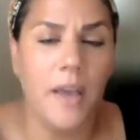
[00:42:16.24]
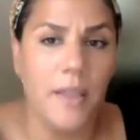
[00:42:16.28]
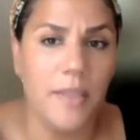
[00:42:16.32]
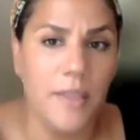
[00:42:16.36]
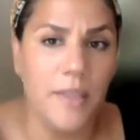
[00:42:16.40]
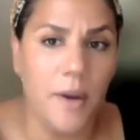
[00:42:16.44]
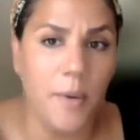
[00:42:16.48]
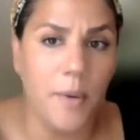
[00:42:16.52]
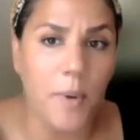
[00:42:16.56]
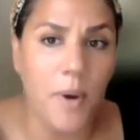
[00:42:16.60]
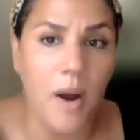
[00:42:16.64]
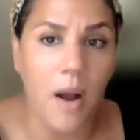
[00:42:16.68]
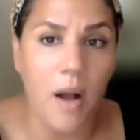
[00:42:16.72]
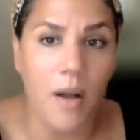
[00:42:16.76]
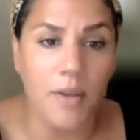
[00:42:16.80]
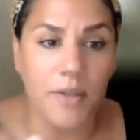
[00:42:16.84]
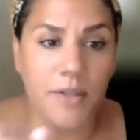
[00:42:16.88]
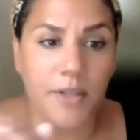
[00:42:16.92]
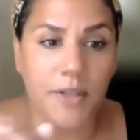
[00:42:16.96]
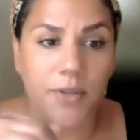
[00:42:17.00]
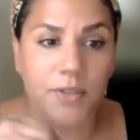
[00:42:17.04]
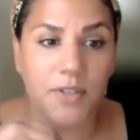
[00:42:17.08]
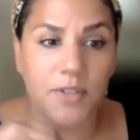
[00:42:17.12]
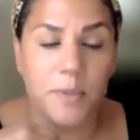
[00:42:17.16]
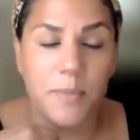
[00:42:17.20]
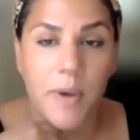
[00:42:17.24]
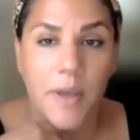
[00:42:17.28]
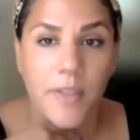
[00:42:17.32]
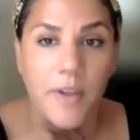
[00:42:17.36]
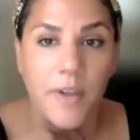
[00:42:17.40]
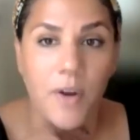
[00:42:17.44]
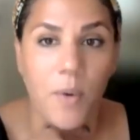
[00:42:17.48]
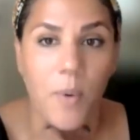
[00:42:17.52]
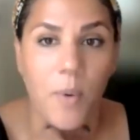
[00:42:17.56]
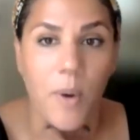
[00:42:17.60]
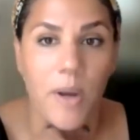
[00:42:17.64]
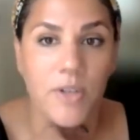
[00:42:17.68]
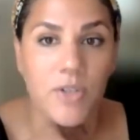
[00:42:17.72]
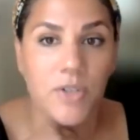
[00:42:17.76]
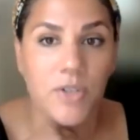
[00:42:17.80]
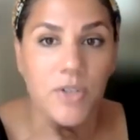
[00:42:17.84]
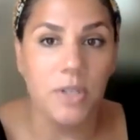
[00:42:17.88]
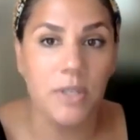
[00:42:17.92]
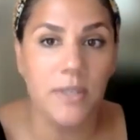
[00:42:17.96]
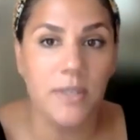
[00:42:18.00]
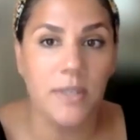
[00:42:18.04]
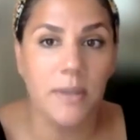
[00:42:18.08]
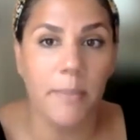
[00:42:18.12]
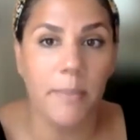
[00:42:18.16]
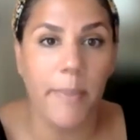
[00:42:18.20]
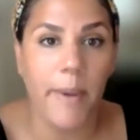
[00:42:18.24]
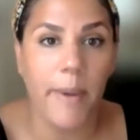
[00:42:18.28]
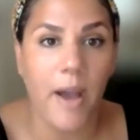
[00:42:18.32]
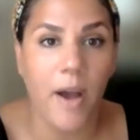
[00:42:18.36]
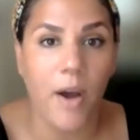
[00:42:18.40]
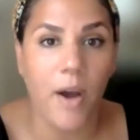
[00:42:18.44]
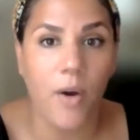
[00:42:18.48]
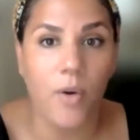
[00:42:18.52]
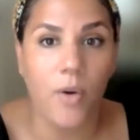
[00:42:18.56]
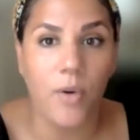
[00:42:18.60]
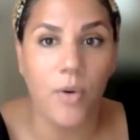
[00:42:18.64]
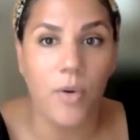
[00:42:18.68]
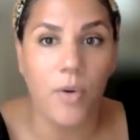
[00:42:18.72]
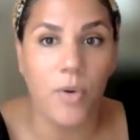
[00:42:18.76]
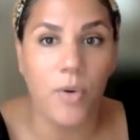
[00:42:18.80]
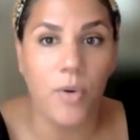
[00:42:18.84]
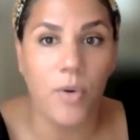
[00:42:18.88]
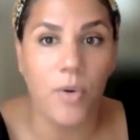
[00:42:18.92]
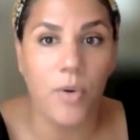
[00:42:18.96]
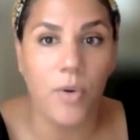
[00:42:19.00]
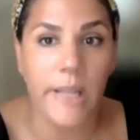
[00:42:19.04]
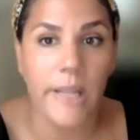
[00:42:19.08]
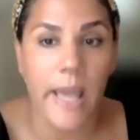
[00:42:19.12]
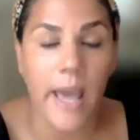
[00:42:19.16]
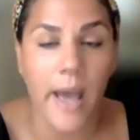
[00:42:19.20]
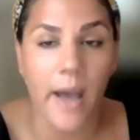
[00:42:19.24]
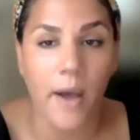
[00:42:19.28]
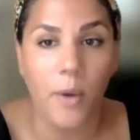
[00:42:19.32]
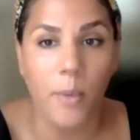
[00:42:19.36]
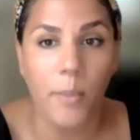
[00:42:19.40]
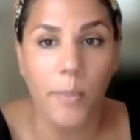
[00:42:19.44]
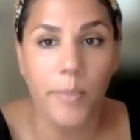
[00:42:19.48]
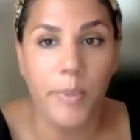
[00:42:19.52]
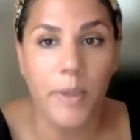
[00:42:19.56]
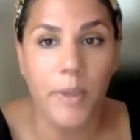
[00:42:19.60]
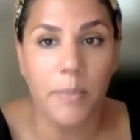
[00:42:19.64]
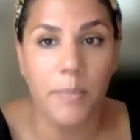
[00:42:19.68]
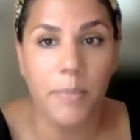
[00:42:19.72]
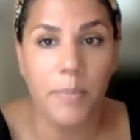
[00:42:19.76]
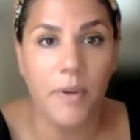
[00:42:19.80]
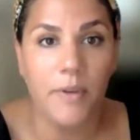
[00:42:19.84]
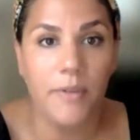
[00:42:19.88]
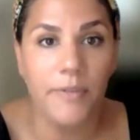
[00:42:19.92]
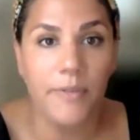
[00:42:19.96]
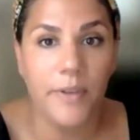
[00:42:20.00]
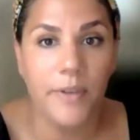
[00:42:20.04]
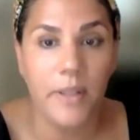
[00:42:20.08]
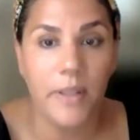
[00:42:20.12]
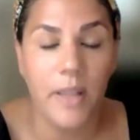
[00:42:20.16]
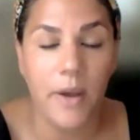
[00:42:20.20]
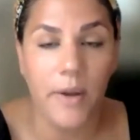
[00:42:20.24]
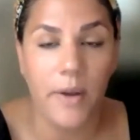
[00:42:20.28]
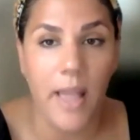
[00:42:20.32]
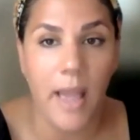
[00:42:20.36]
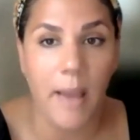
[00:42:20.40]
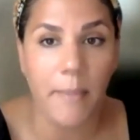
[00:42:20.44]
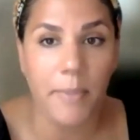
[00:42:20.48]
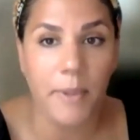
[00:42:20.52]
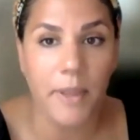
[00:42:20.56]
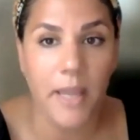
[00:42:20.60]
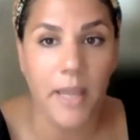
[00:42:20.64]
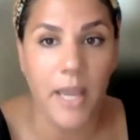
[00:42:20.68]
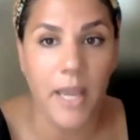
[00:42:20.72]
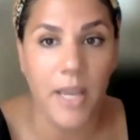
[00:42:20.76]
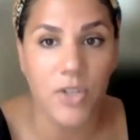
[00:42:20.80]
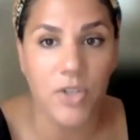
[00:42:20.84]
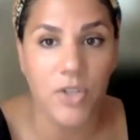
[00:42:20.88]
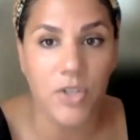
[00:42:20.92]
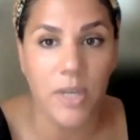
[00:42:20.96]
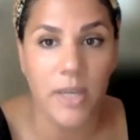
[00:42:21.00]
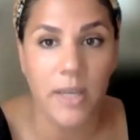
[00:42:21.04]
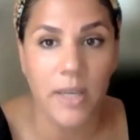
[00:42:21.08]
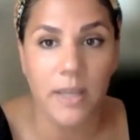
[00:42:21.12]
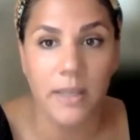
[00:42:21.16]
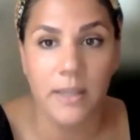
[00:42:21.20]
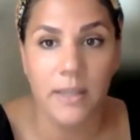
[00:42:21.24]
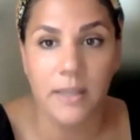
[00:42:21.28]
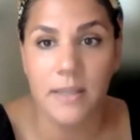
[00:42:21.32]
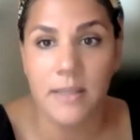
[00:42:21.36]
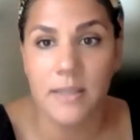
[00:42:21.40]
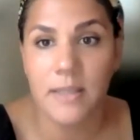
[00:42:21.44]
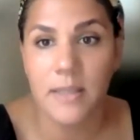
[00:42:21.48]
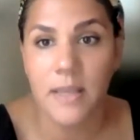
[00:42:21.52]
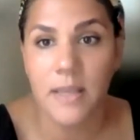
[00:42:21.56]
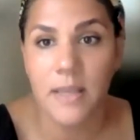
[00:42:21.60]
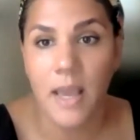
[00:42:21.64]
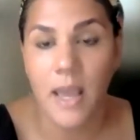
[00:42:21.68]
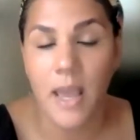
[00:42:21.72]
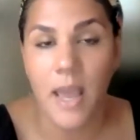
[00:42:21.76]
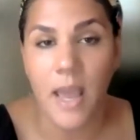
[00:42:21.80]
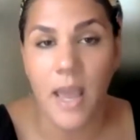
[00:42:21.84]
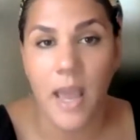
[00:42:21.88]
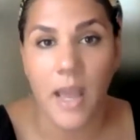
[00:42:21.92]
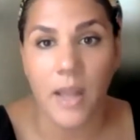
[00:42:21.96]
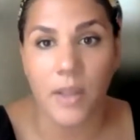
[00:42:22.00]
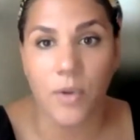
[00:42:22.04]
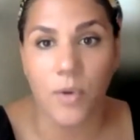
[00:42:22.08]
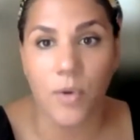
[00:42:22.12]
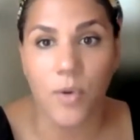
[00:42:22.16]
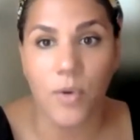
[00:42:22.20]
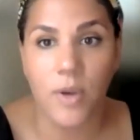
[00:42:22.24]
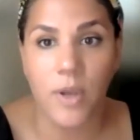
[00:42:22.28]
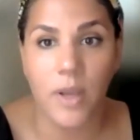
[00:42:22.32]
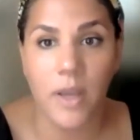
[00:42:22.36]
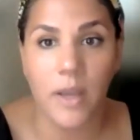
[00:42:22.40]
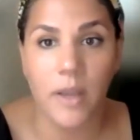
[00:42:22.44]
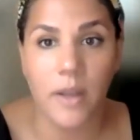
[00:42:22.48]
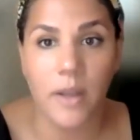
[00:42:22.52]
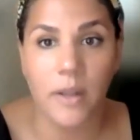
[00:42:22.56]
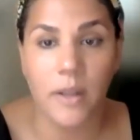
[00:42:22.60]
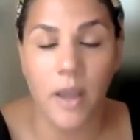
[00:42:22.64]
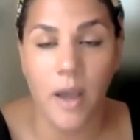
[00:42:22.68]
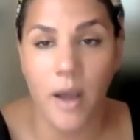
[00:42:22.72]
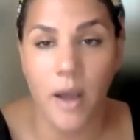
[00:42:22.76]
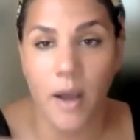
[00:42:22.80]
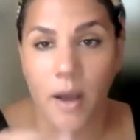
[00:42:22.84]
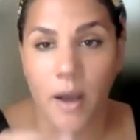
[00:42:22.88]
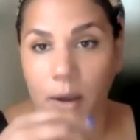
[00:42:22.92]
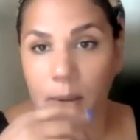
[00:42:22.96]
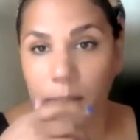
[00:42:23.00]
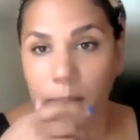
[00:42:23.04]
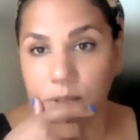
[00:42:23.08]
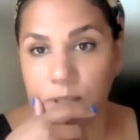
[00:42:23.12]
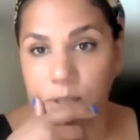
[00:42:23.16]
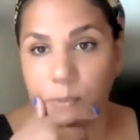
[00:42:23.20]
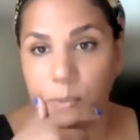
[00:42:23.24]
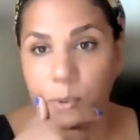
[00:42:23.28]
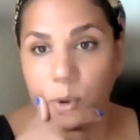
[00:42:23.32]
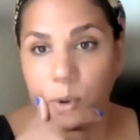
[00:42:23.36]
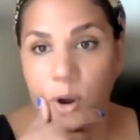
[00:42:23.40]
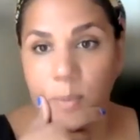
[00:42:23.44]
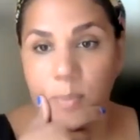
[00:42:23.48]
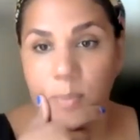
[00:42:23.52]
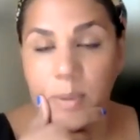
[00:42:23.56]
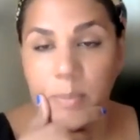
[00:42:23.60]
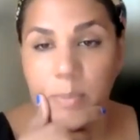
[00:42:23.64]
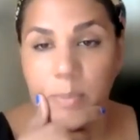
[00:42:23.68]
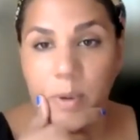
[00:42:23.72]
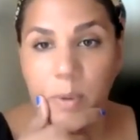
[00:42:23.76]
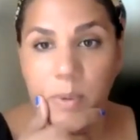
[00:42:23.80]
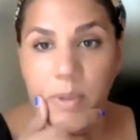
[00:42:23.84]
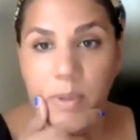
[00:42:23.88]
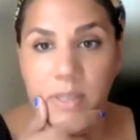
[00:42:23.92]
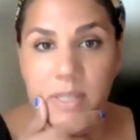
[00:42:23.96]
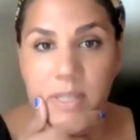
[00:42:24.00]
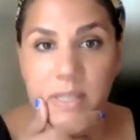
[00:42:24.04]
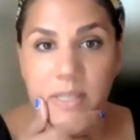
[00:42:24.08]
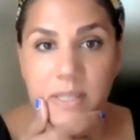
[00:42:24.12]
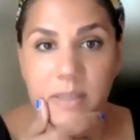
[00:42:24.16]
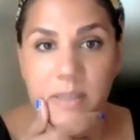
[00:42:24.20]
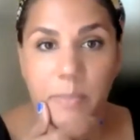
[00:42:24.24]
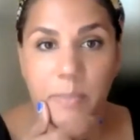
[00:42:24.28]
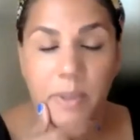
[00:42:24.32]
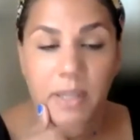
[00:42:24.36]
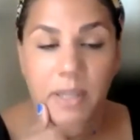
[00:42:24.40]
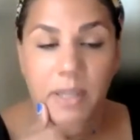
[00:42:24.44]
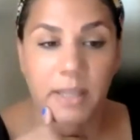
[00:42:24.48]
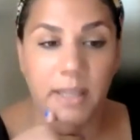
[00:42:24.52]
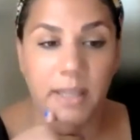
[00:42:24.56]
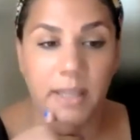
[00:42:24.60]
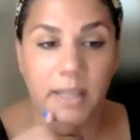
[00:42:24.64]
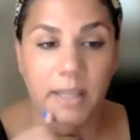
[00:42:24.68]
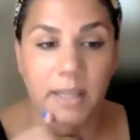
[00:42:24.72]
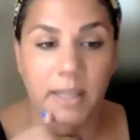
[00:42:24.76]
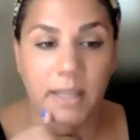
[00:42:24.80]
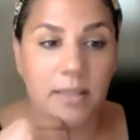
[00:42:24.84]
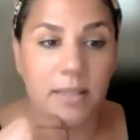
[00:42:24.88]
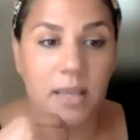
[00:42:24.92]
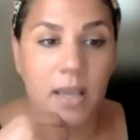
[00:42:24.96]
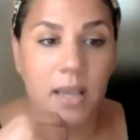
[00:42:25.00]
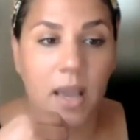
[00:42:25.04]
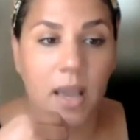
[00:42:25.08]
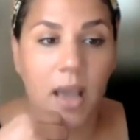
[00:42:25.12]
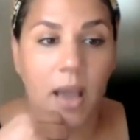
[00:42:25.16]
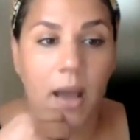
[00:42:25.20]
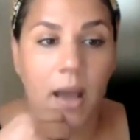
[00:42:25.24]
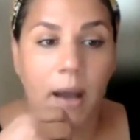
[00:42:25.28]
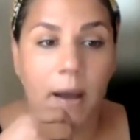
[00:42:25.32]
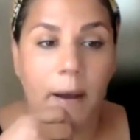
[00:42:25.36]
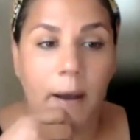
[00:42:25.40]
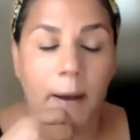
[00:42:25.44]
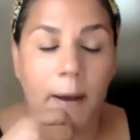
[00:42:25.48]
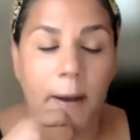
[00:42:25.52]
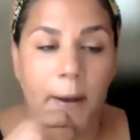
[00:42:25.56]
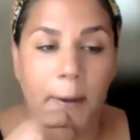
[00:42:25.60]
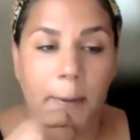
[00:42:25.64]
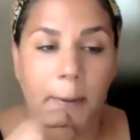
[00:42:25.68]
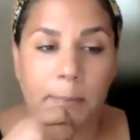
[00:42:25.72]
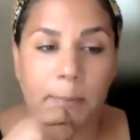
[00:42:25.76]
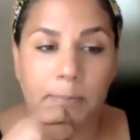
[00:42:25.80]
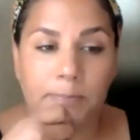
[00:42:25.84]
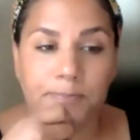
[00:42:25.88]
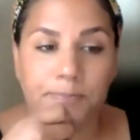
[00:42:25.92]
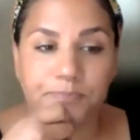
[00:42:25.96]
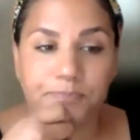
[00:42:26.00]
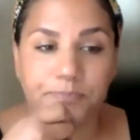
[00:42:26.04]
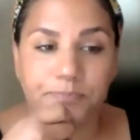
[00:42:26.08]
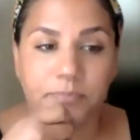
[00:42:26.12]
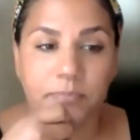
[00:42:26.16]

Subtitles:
There were also some other questions about who could help people fill out applications and who could support people with disabilities. I